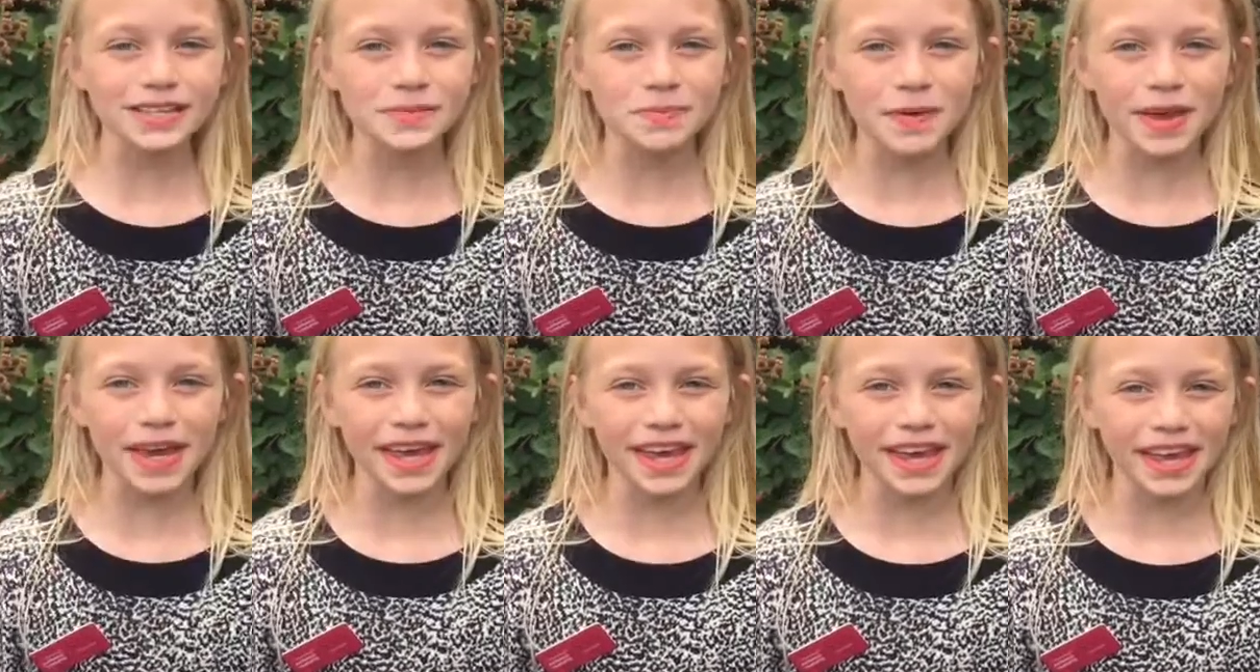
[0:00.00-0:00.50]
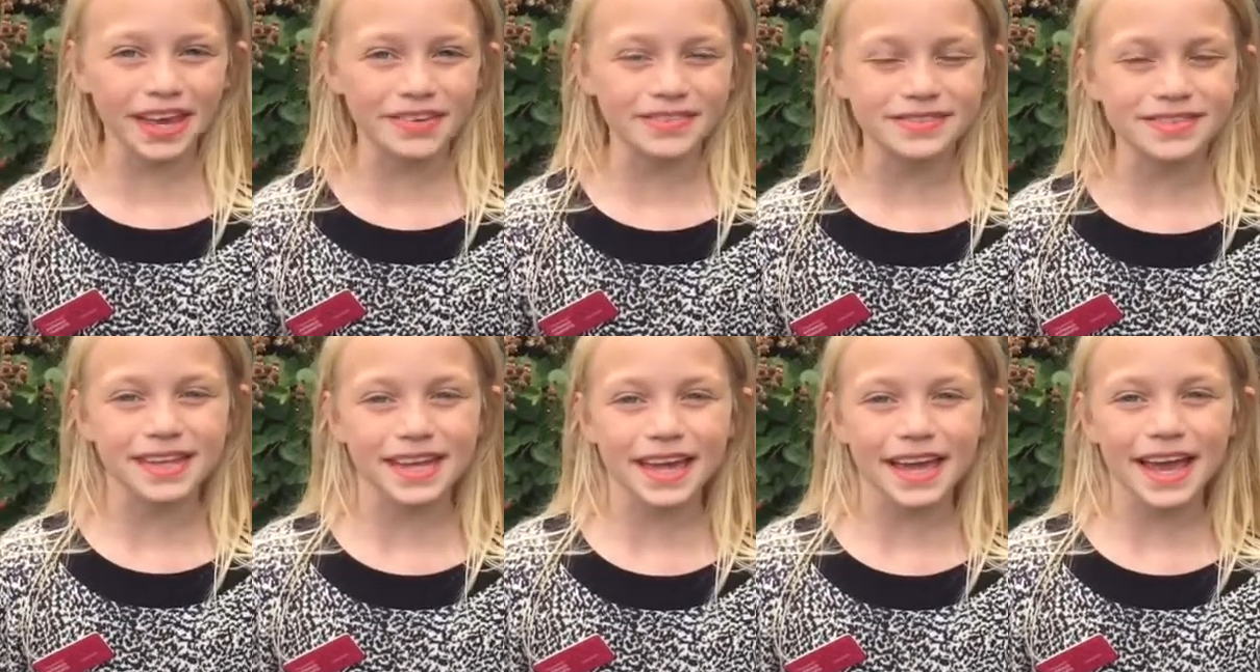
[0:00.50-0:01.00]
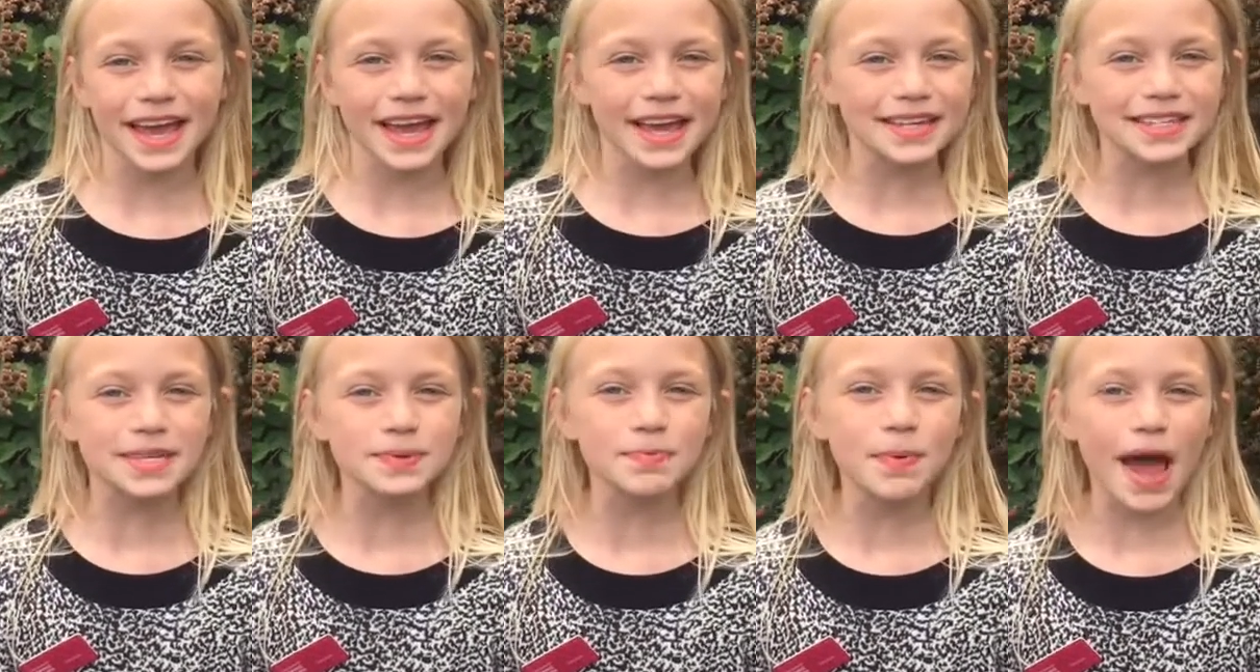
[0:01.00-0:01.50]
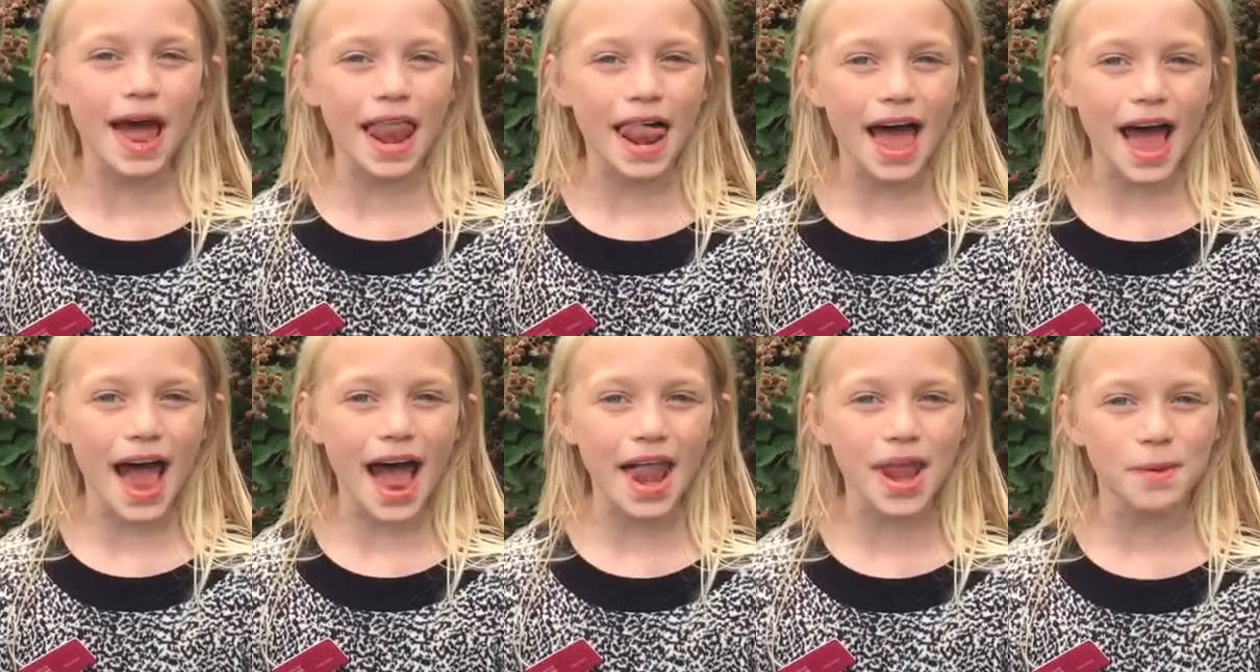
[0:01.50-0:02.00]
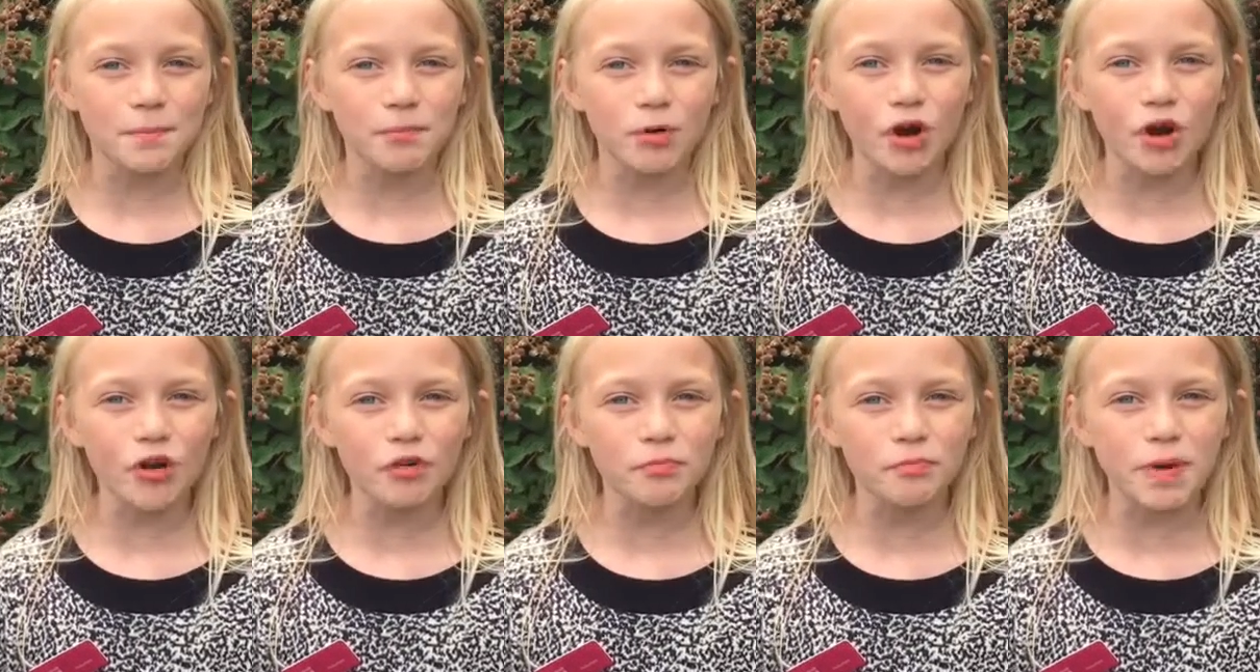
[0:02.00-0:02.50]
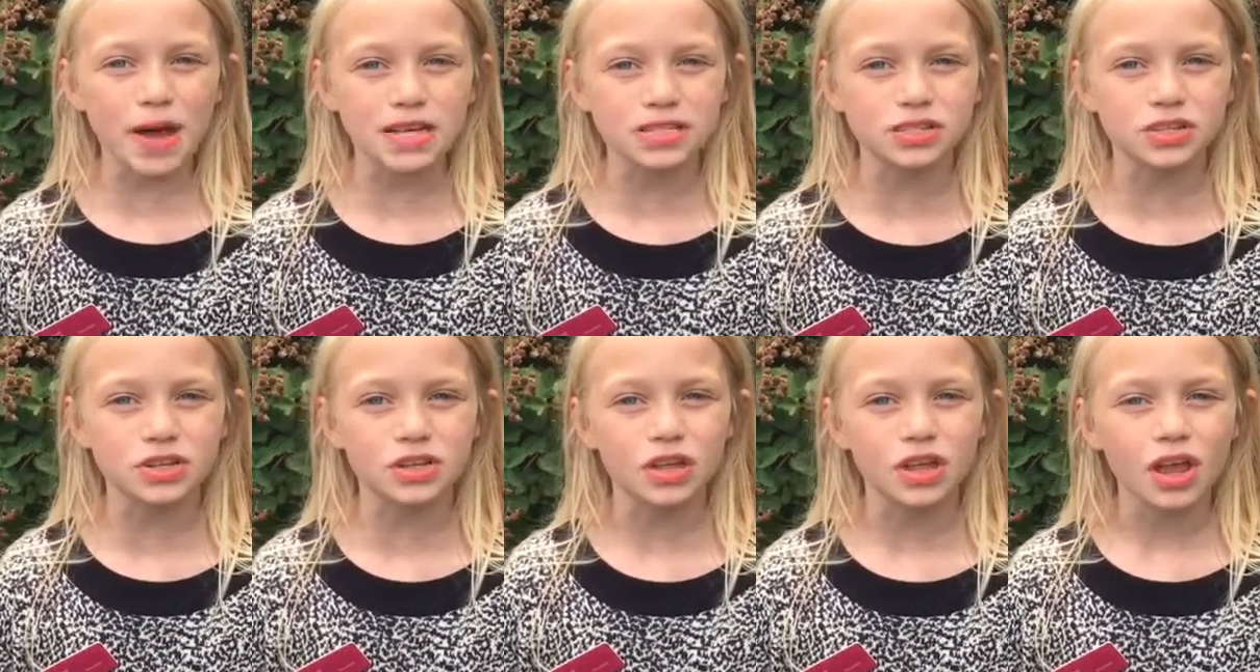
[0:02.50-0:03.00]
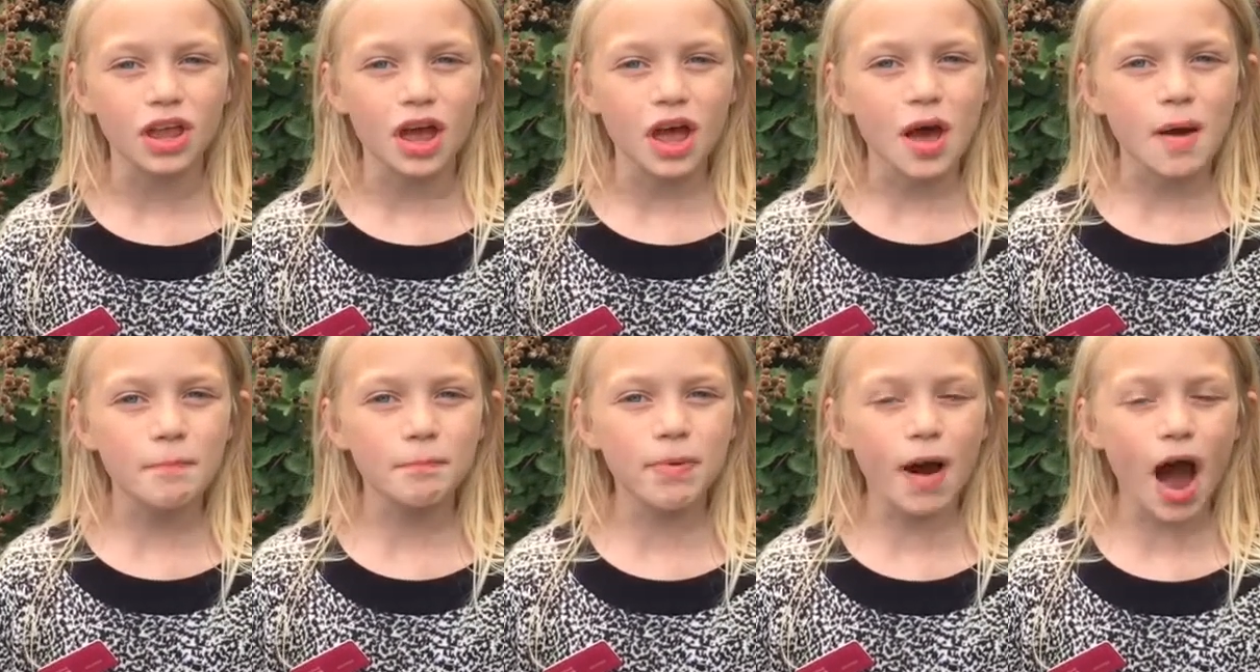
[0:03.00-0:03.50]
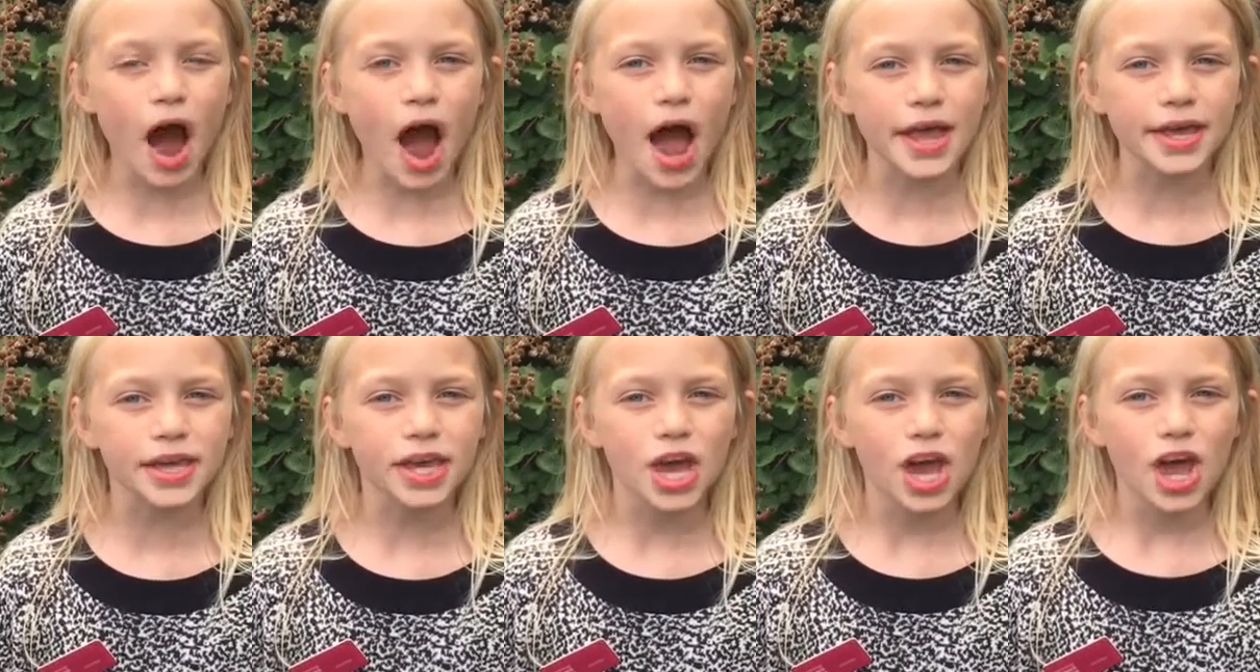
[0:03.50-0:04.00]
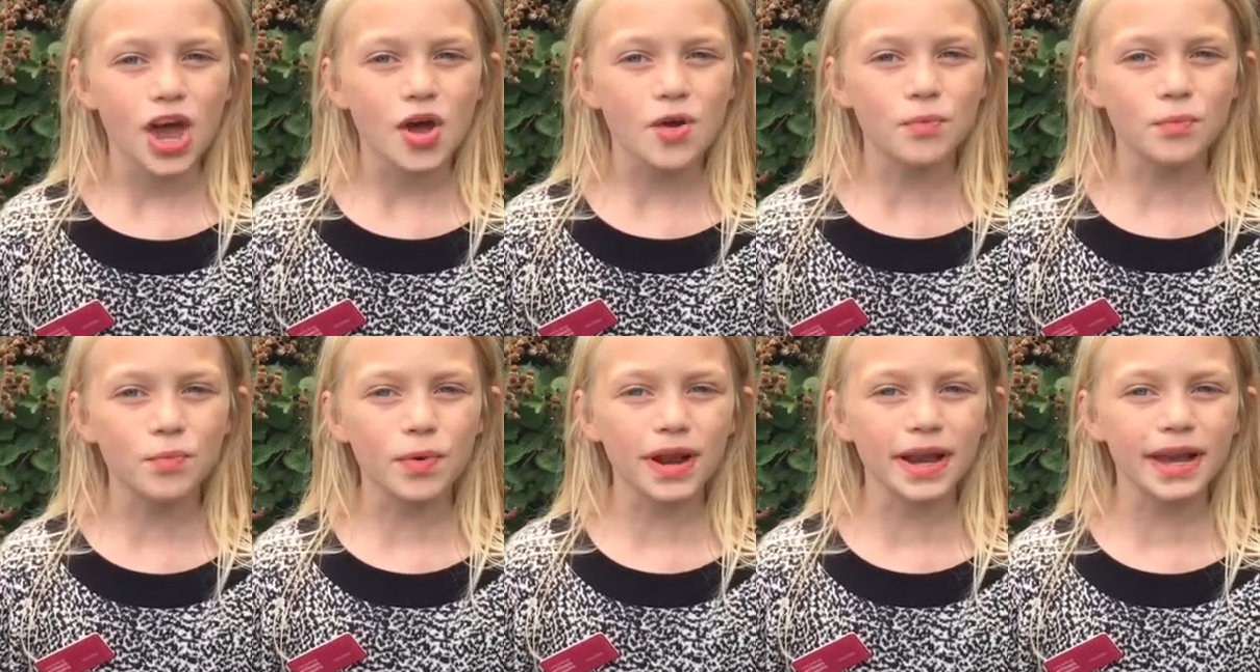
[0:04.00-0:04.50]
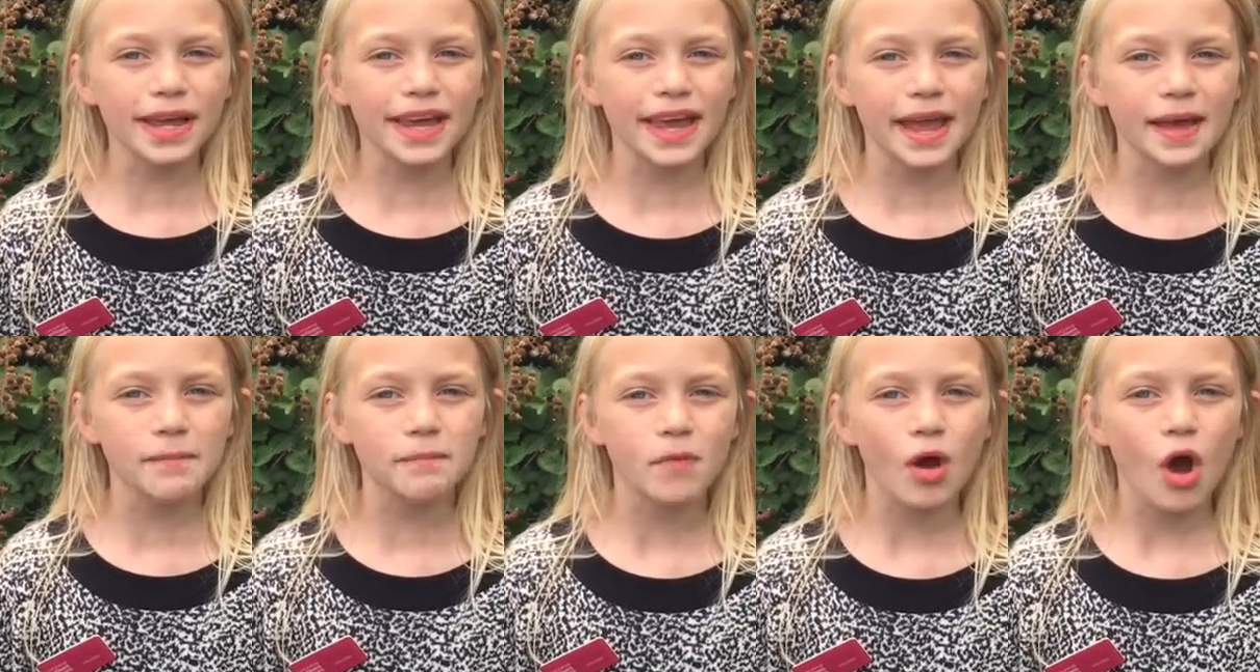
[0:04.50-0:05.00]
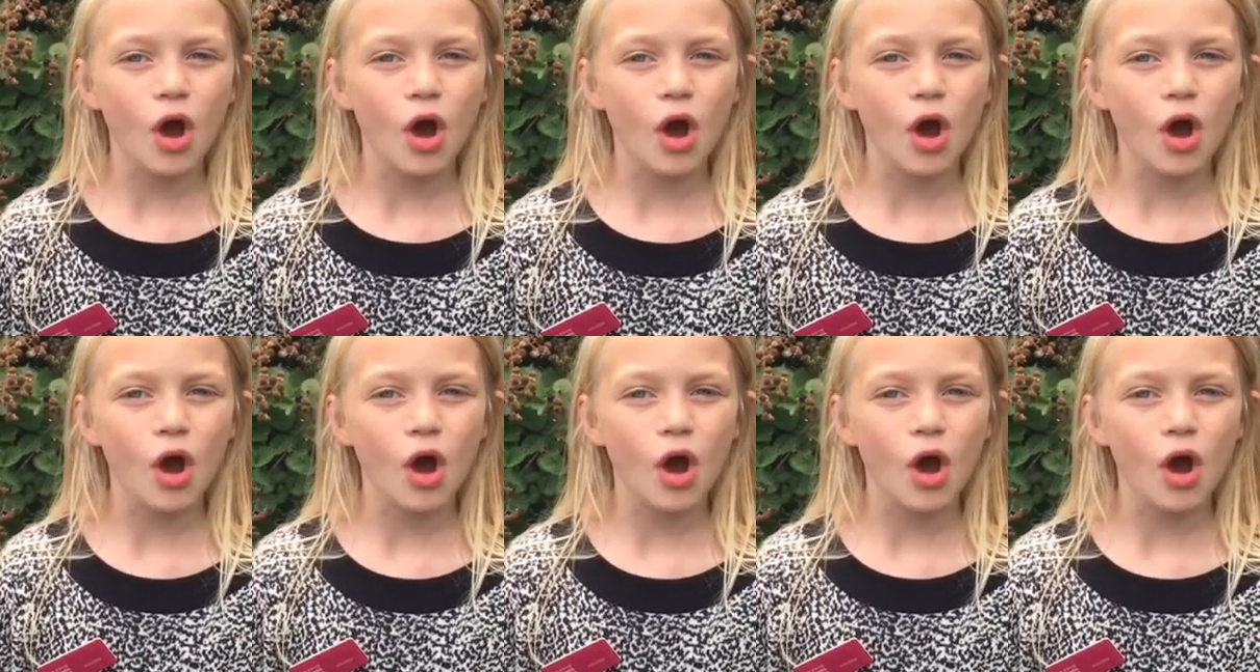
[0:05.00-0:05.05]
to be using Isabella and the Pot of Basil by William